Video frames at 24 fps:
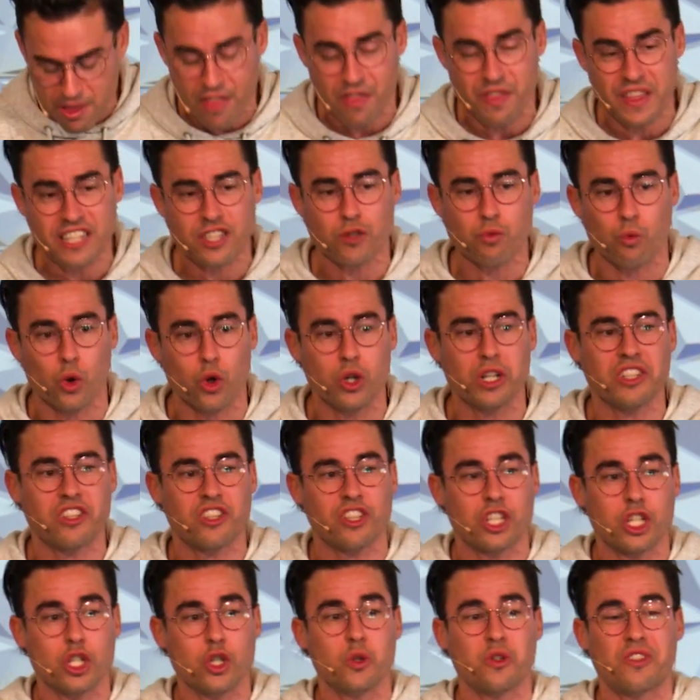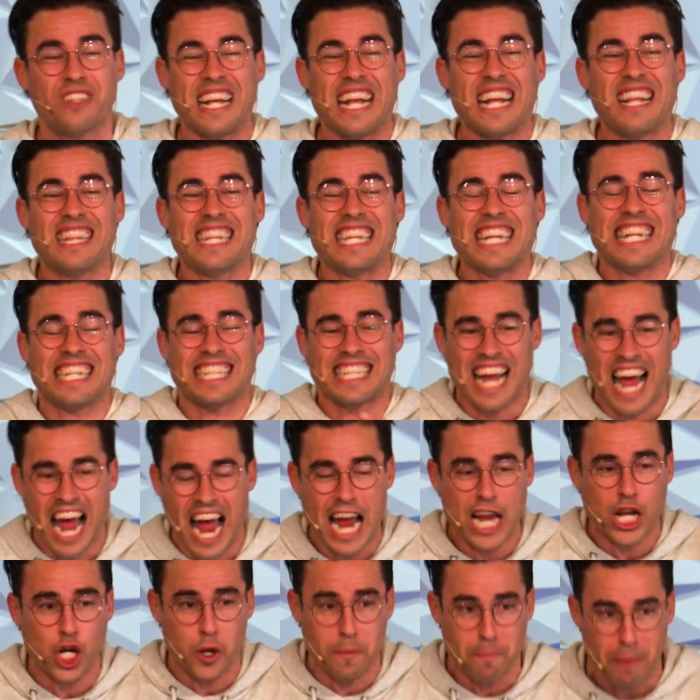that this word is used in the
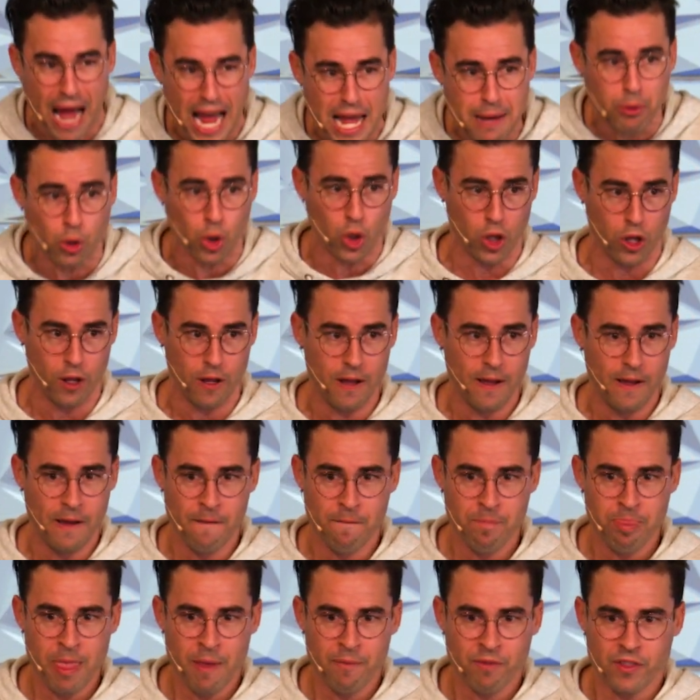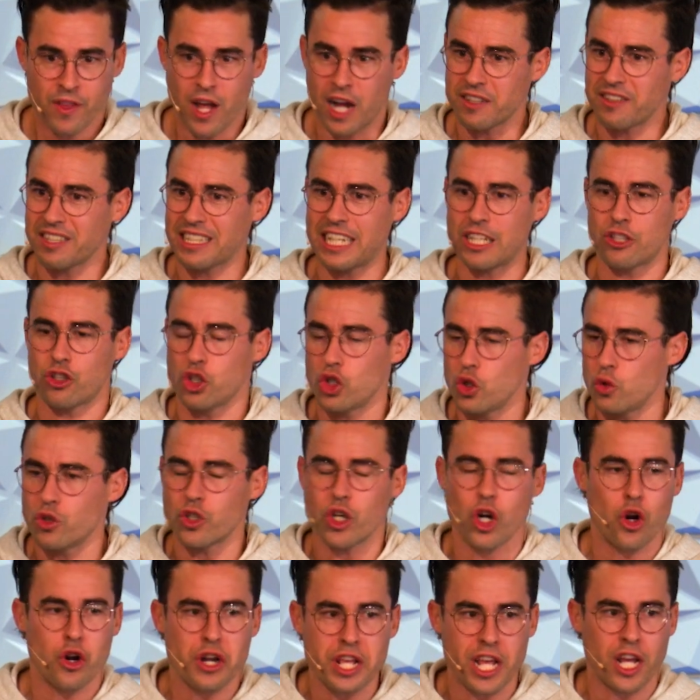entire Bible. Not to get too
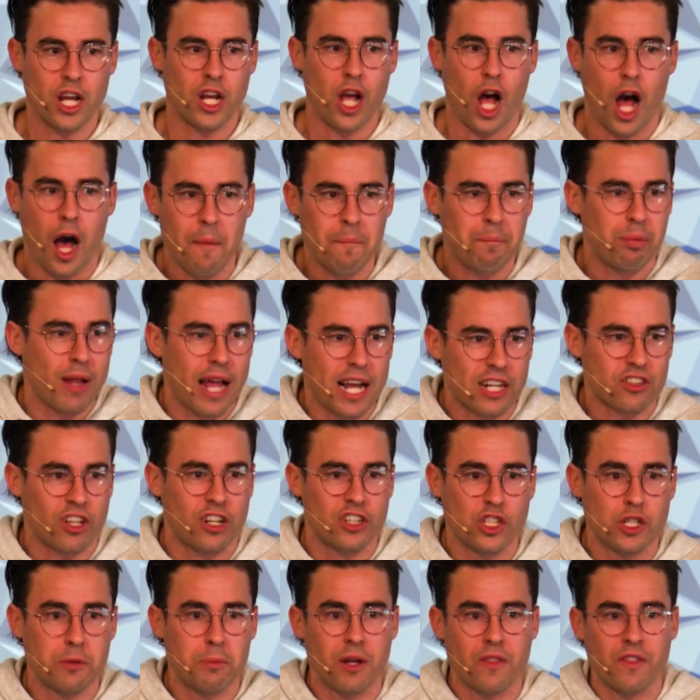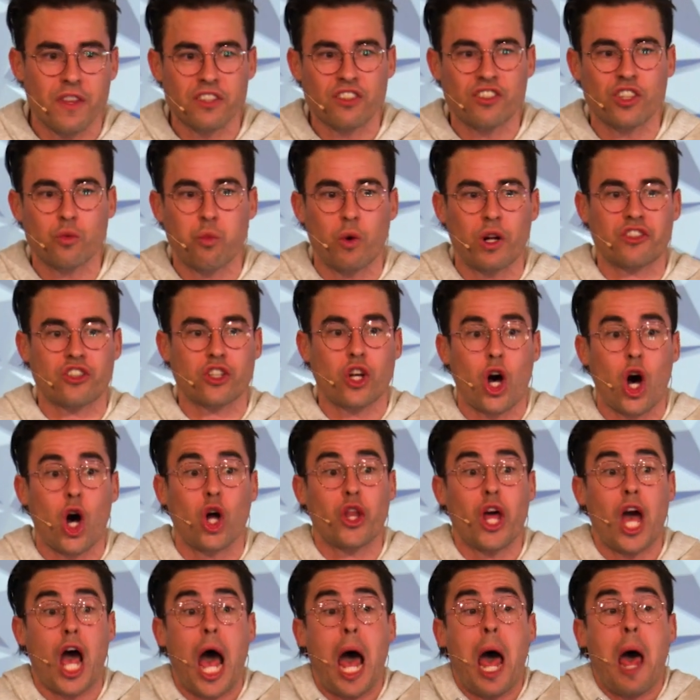nerdy and complex on you, but this is what's
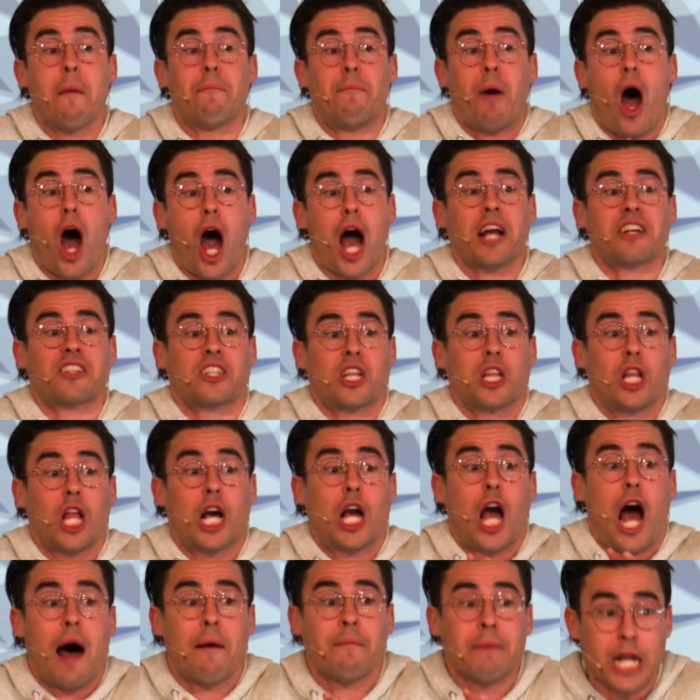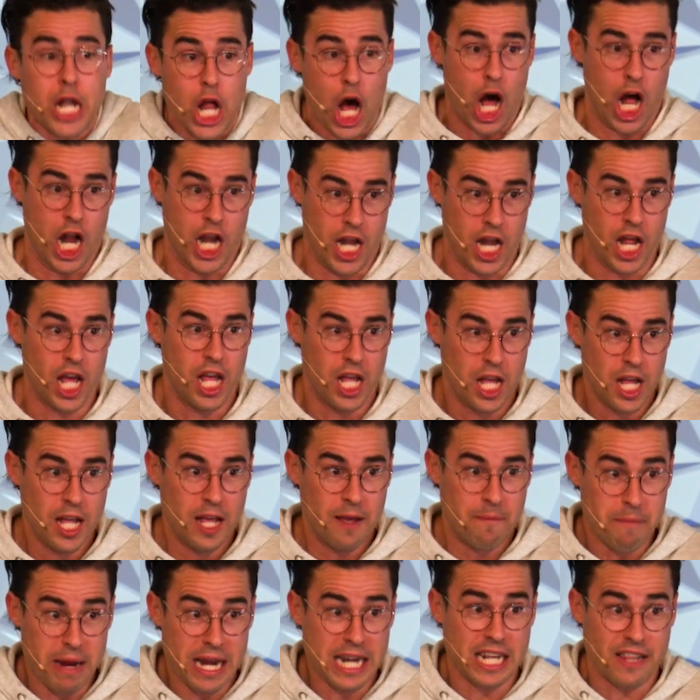called a hapax legomenon,
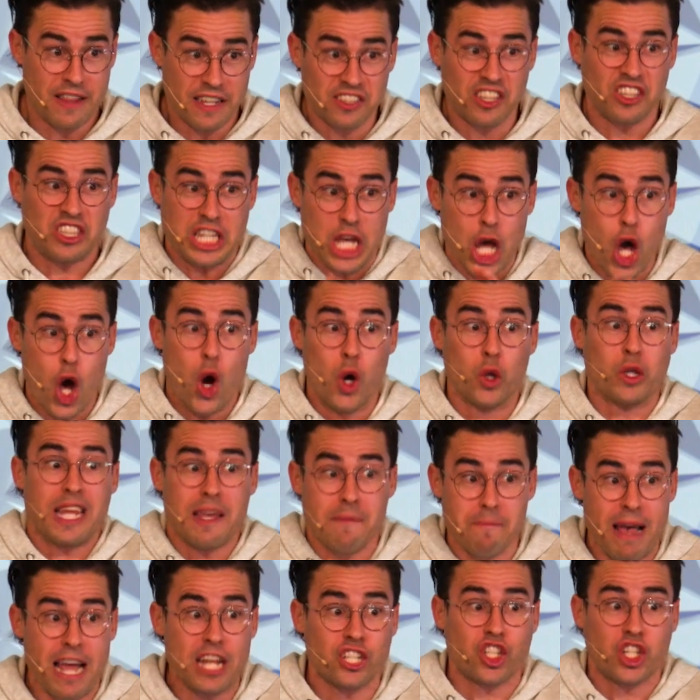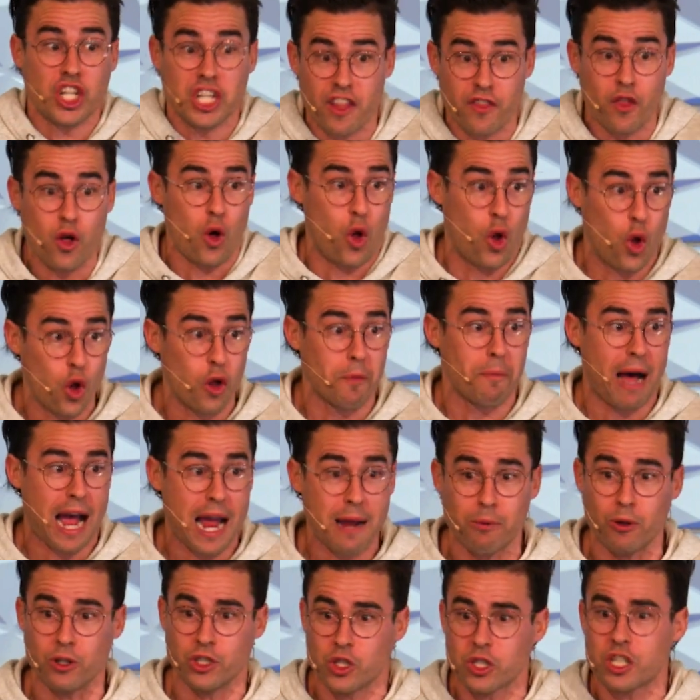meaning this is the only mention in the whole
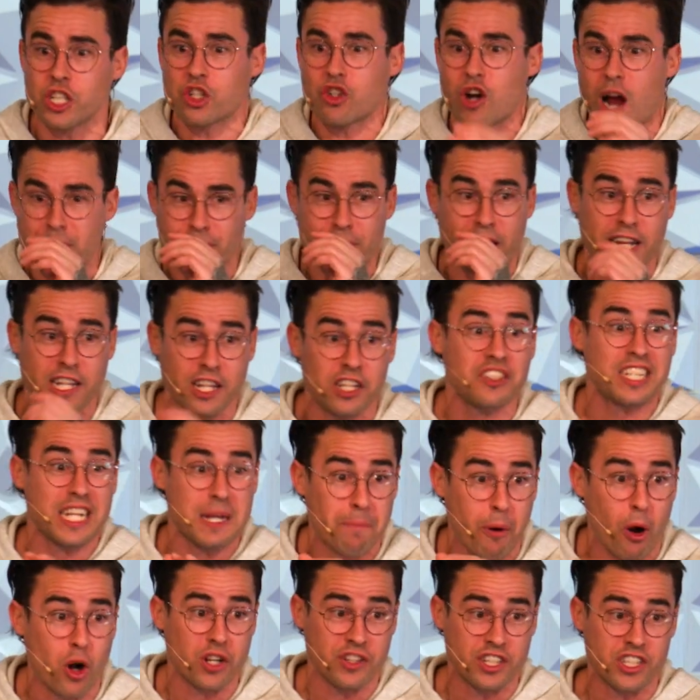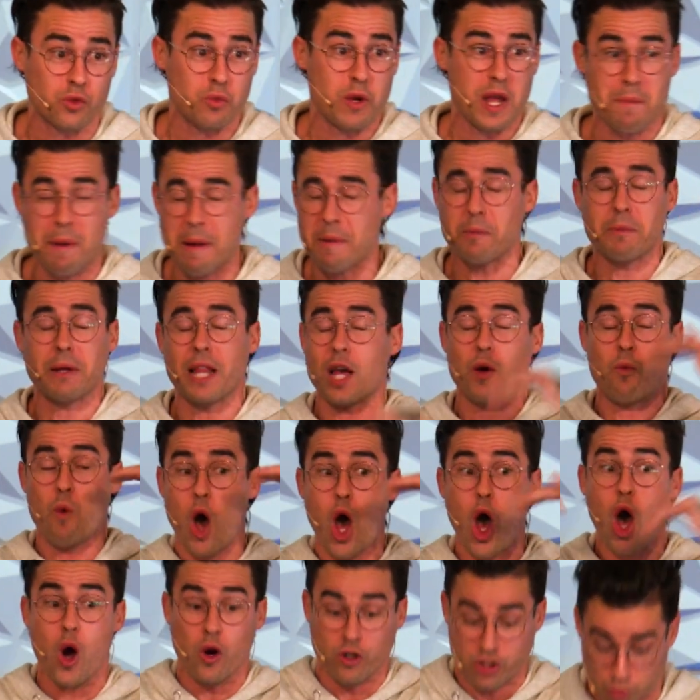Bible. You can drop that at a tea party this week. People be like,
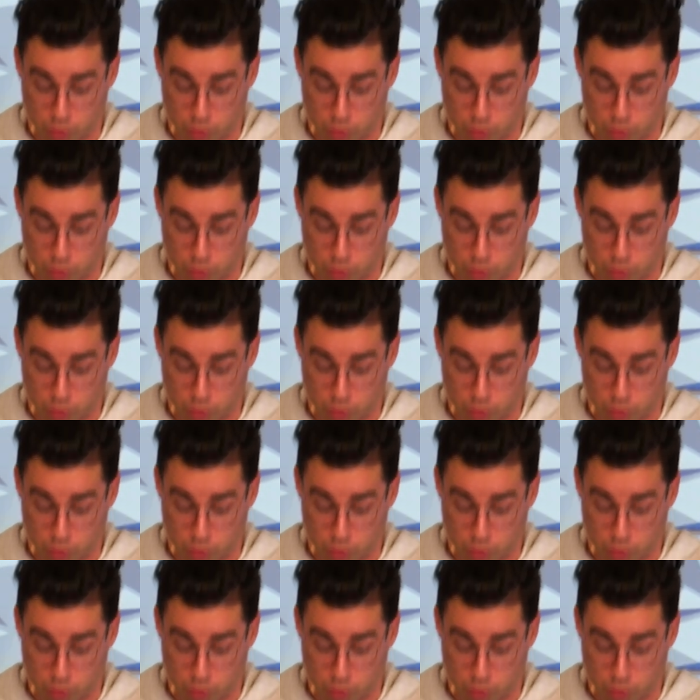whoa,